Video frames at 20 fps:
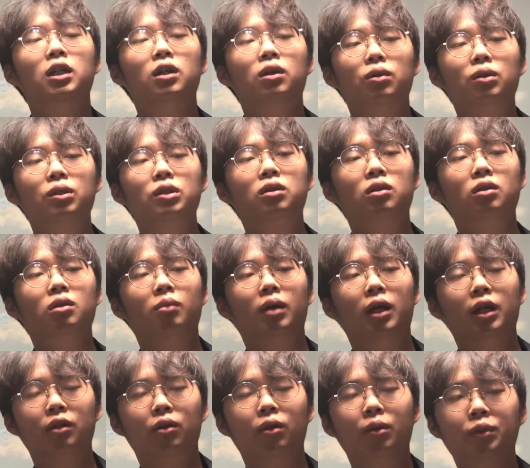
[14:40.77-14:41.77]
Also,
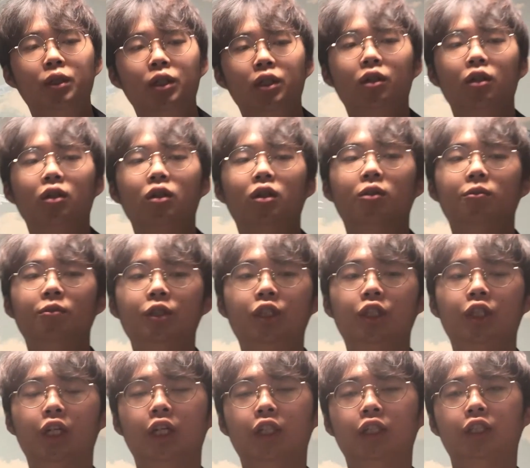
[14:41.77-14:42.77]
optical
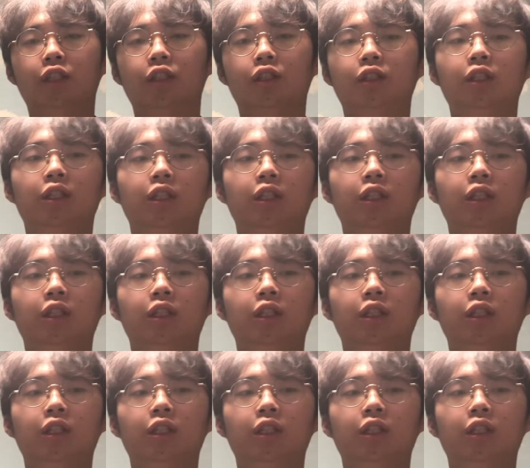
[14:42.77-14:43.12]
communication